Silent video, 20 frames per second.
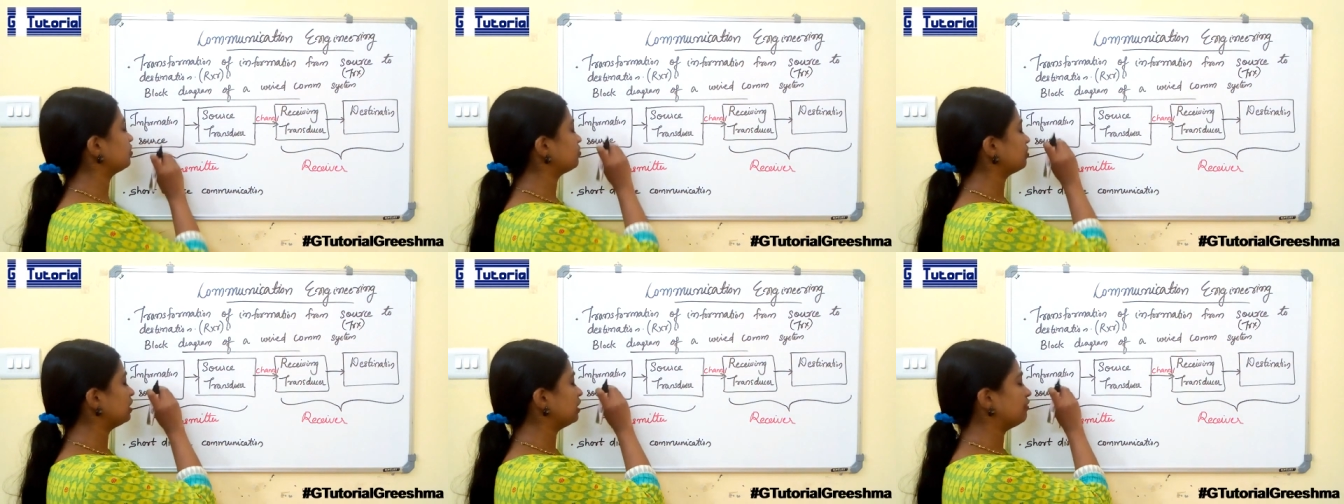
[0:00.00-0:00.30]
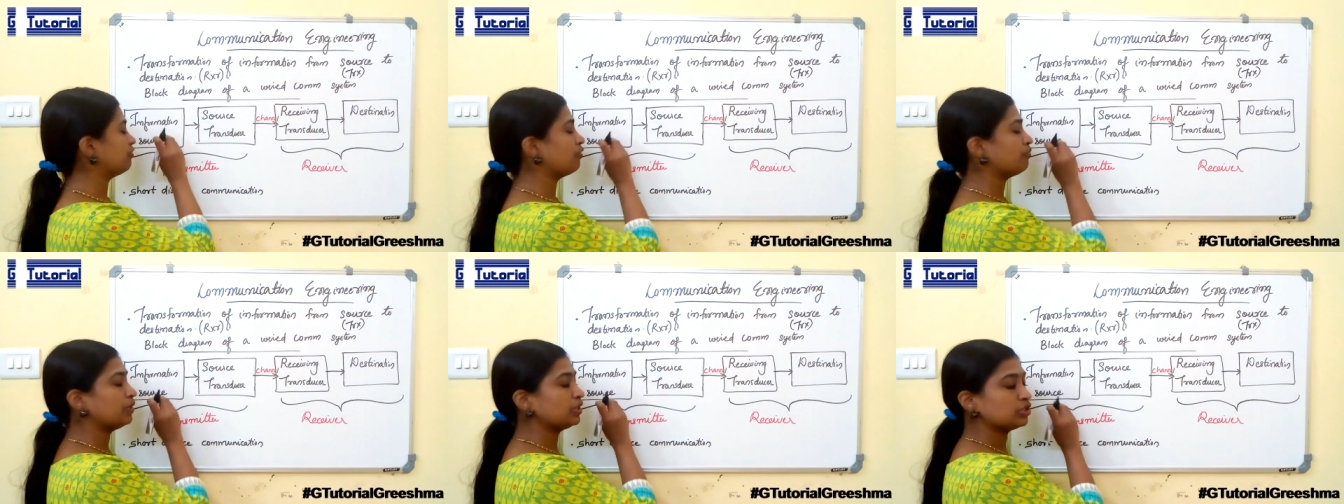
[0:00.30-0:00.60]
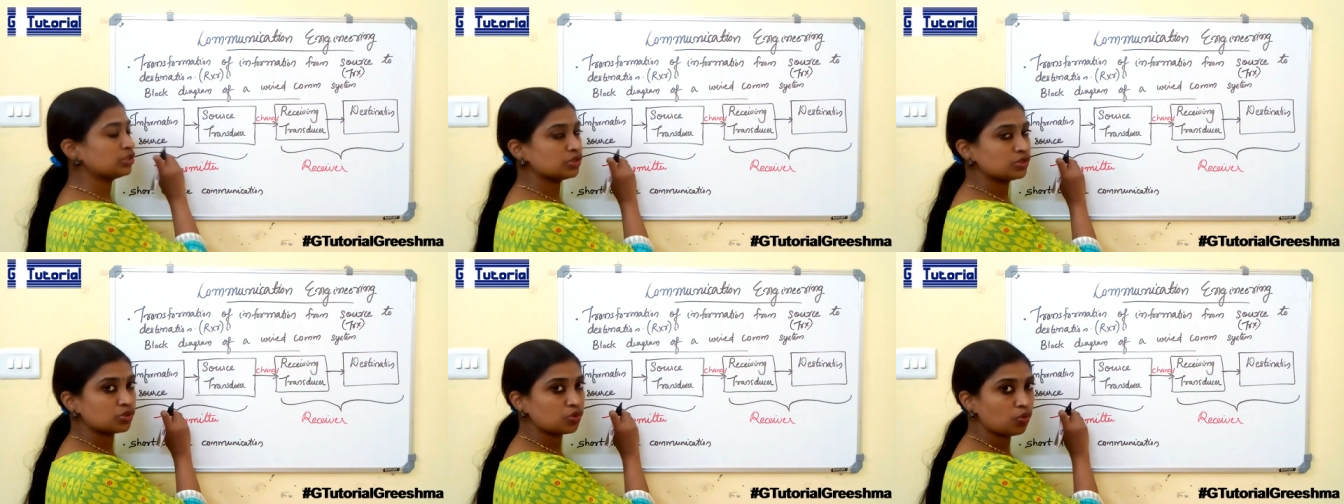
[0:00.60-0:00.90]

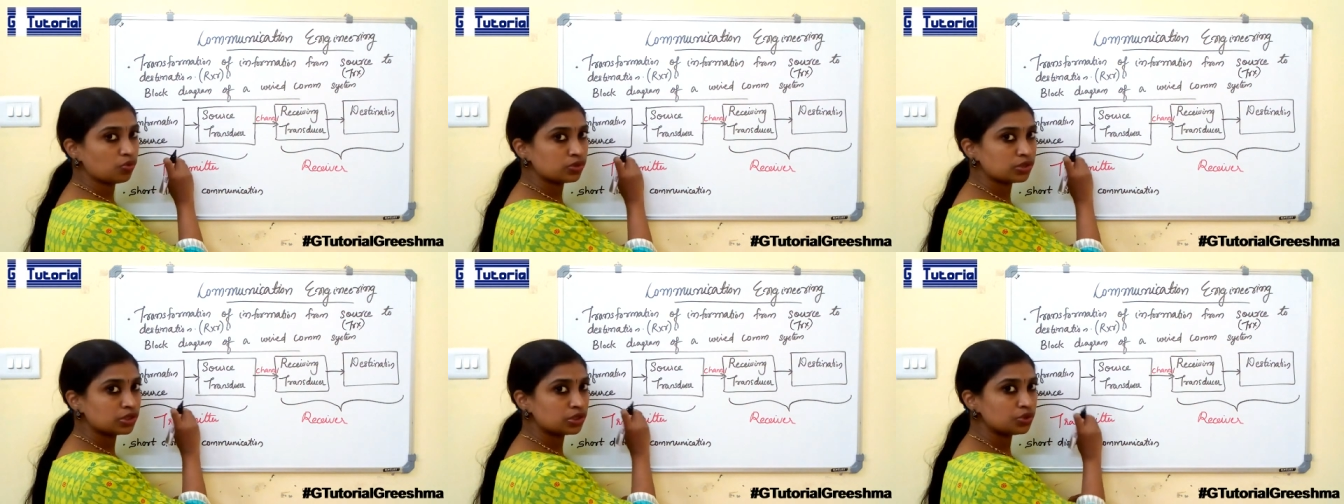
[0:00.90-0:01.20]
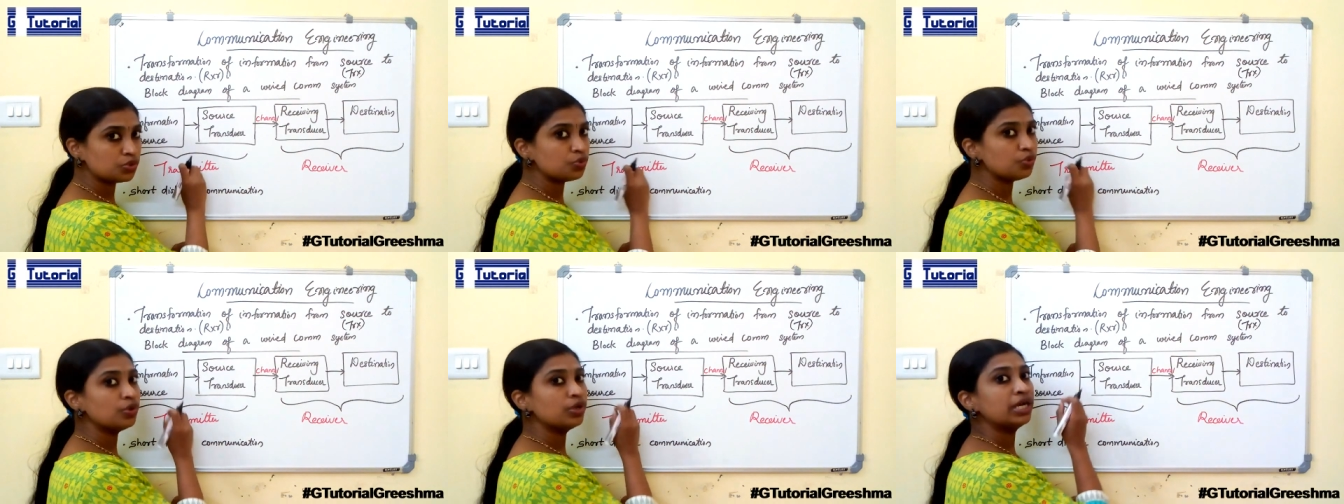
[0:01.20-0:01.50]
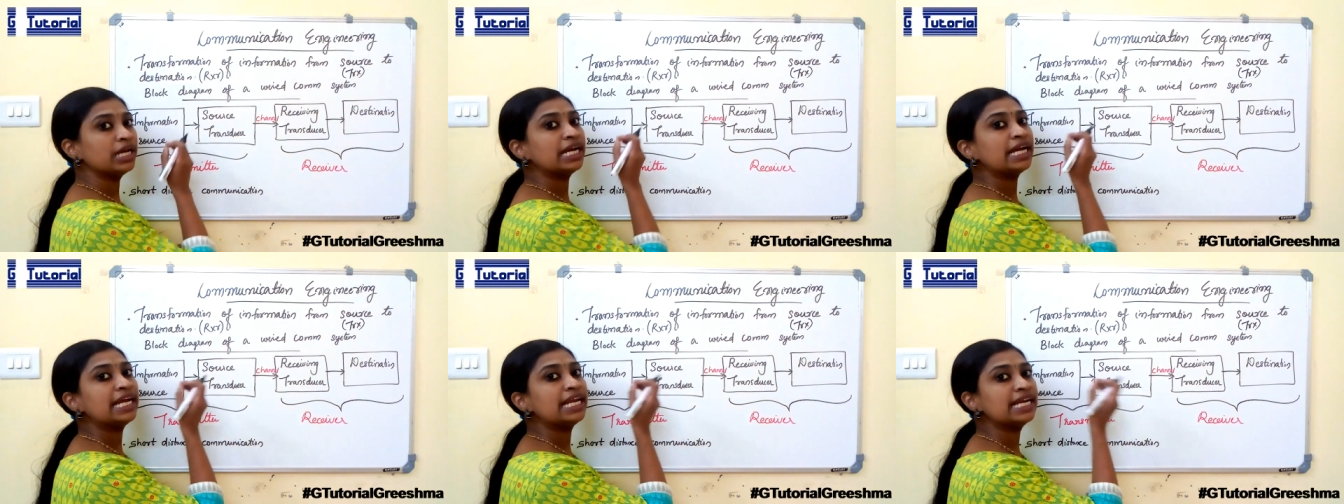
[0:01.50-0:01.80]
information source, to
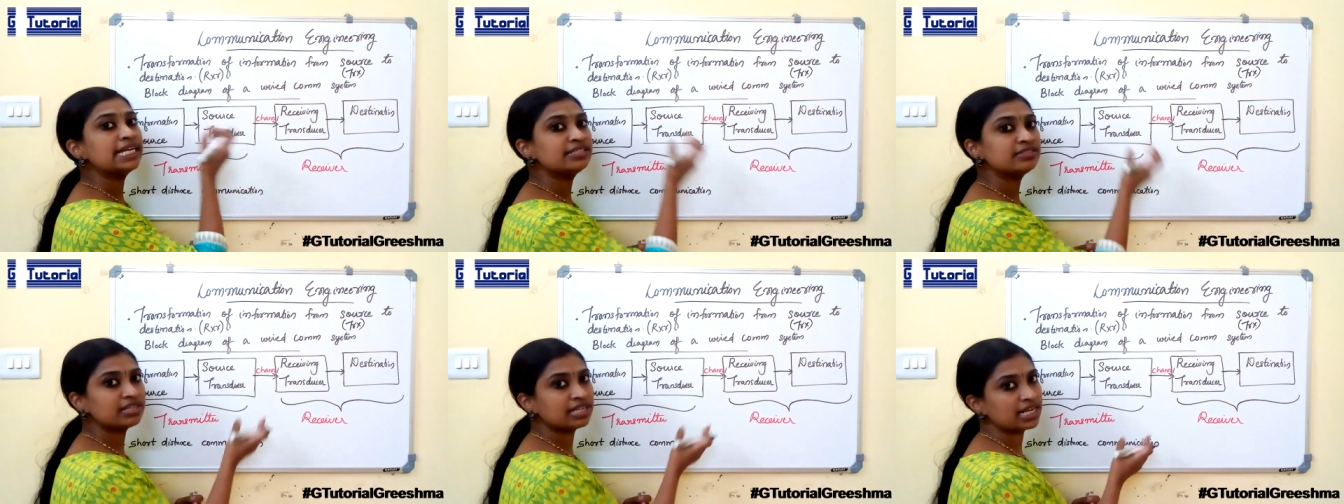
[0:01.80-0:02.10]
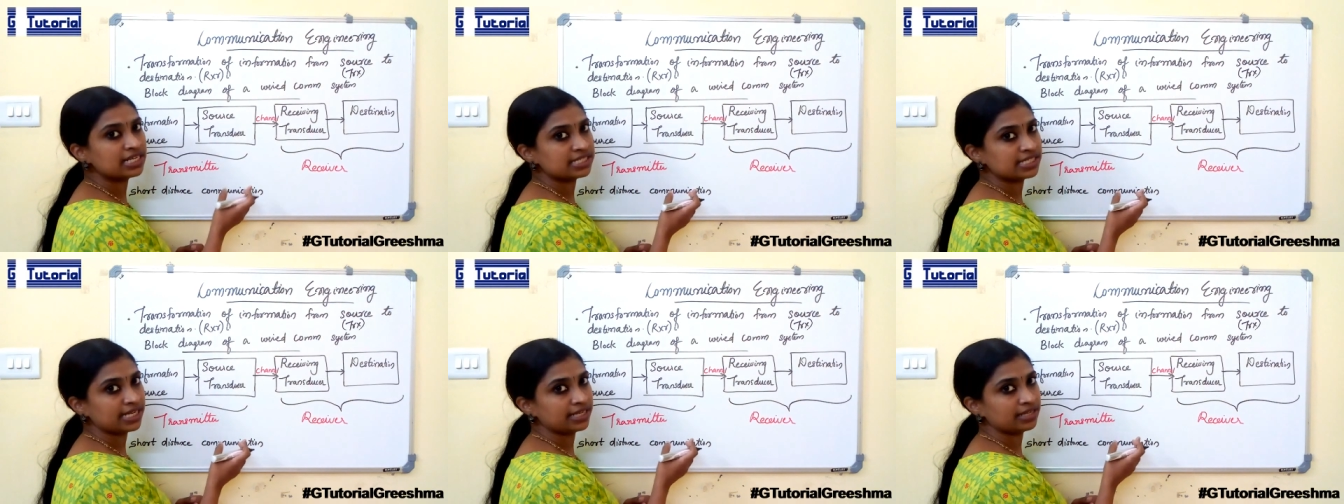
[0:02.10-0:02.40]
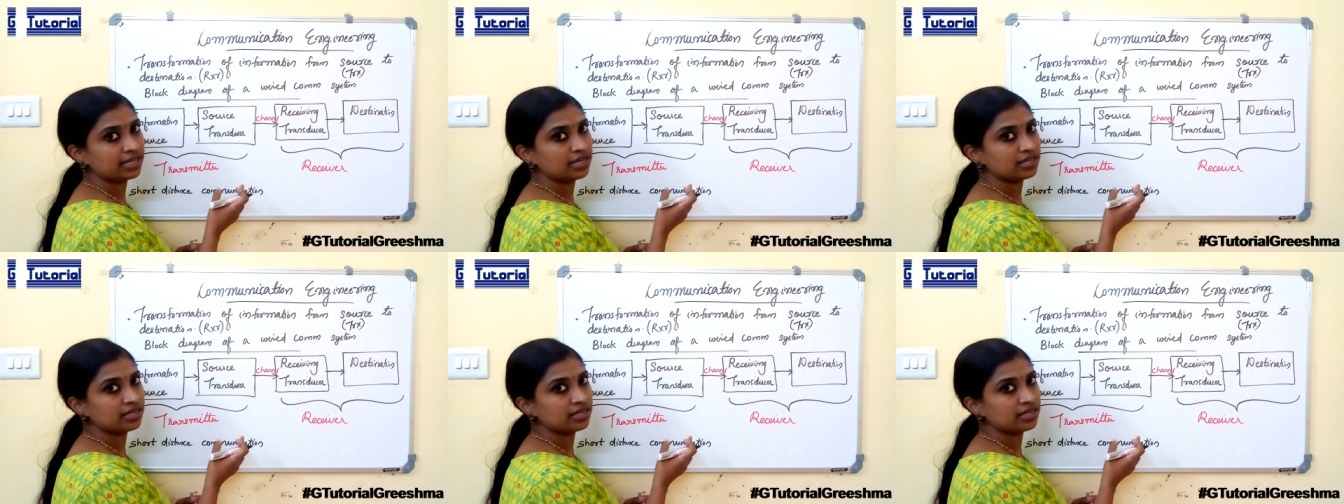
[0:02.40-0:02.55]
electrical signal.